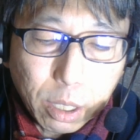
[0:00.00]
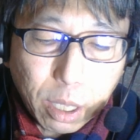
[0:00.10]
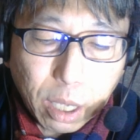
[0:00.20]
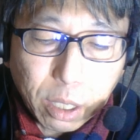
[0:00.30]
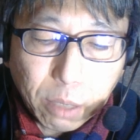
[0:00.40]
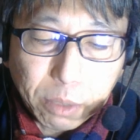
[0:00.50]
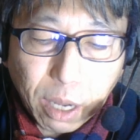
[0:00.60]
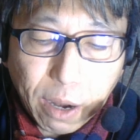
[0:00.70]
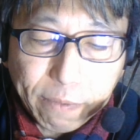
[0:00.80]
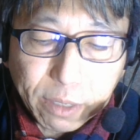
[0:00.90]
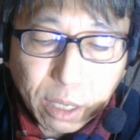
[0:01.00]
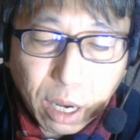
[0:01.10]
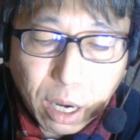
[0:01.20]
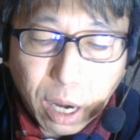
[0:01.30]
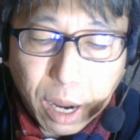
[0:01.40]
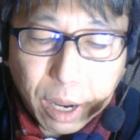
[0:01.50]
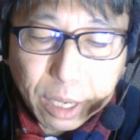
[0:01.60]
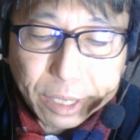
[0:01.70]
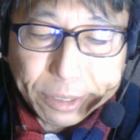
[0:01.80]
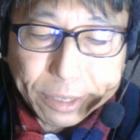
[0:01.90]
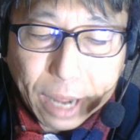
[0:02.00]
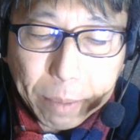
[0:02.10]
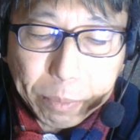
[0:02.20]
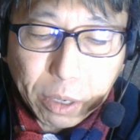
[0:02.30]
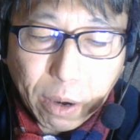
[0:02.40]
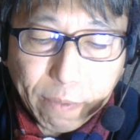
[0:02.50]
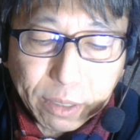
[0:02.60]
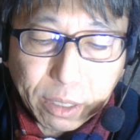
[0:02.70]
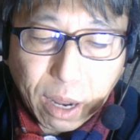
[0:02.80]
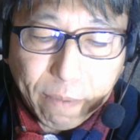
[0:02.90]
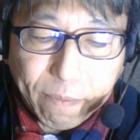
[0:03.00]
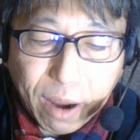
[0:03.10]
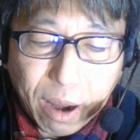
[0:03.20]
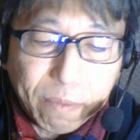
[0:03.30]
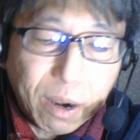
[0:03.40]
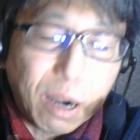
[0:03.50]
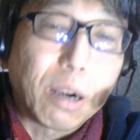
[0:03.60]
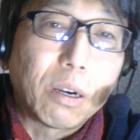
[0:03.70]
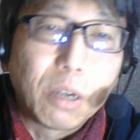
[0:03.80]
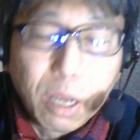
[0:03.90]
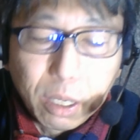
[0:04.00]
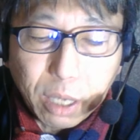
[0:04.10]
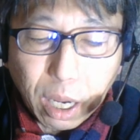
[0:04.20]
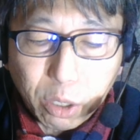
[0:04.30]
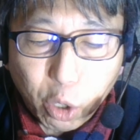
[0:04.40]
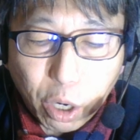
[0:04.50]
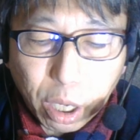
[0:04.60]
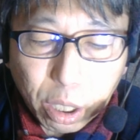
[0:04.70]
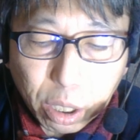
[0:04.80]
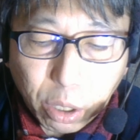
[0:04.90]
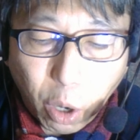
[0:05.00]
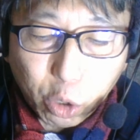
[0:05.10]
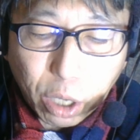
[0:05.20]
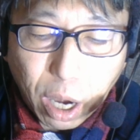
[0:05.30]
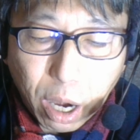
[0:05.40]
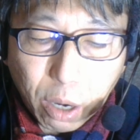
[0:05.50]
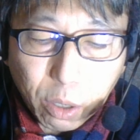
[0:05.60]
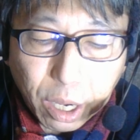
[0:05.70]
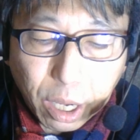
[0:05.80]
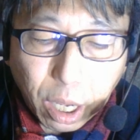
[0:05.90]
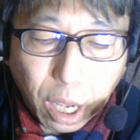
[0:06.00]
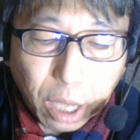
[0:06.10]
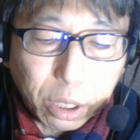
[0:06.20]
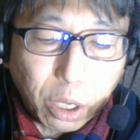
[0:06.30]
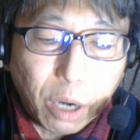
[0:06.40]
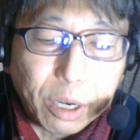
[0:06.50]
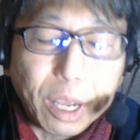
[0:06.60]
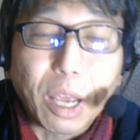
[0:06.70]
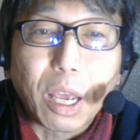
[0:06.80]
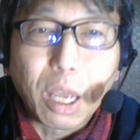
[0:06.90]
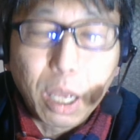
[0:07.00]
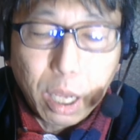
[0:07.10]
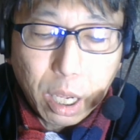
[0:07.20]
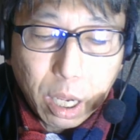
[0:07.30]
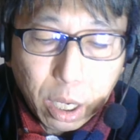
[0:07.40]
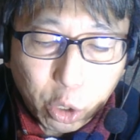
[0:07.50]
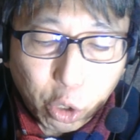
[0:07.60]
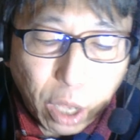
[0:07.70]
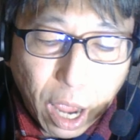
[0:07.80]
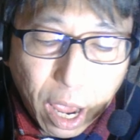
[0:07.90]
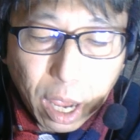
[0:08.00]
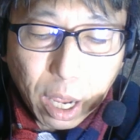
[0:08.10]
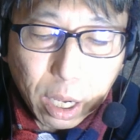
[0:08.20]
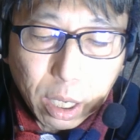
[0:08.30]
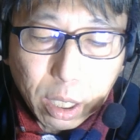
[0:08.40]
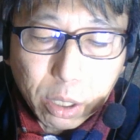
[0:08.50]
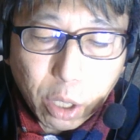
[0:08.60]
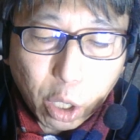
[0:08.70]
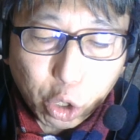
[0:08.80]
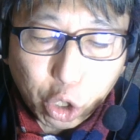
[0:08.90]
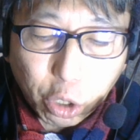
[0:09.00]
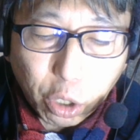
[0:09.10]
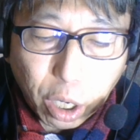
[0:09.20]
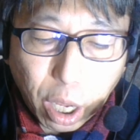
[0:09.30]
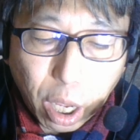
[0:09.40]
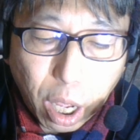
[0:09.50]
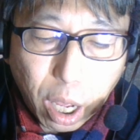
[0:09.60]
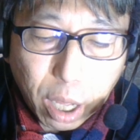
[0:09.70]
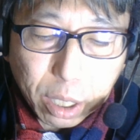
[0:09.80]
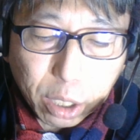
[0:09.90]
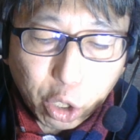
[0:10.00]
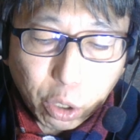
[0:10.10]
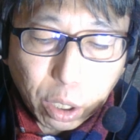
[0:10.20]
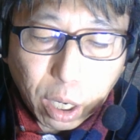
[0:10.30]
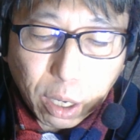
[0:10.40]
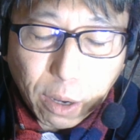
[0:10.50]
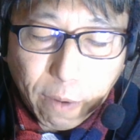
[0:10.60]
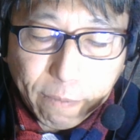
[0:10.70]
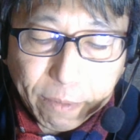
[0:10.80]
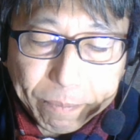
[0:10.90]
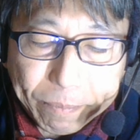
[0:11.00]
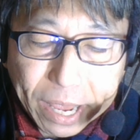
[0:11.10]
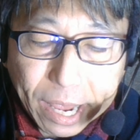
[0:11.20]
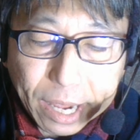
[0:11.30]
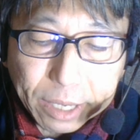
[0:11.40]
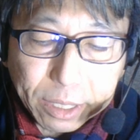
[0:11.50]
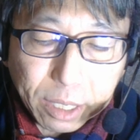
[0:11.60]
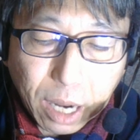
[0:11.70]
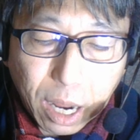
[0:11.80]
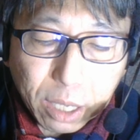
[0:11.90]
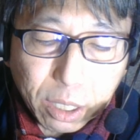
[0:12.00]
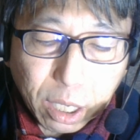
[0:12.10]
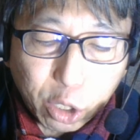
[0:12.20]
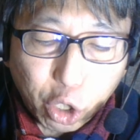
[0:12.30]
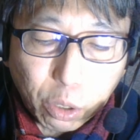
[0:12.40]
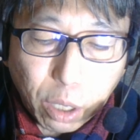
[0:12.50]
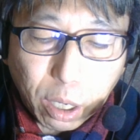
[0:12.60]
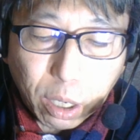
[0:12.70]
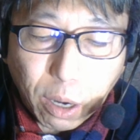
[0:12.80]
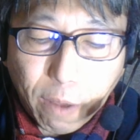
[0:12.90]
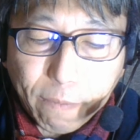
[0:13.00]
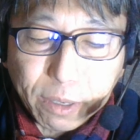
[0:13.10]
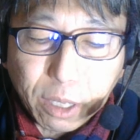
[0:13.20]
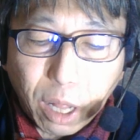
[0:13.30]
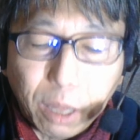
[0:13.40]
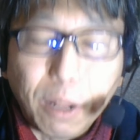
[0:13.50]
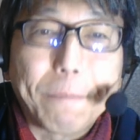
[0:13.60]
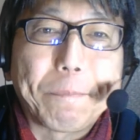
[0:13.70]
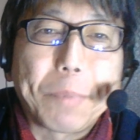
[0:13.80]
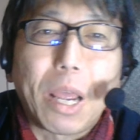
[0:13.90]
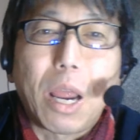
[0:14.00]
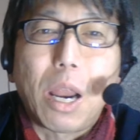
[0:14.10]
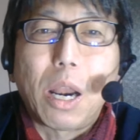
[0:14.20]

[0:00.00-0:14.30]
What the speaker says: They themselves are an example of survival that will go down in history. Today, those children are the children of peace and the children of Colombia."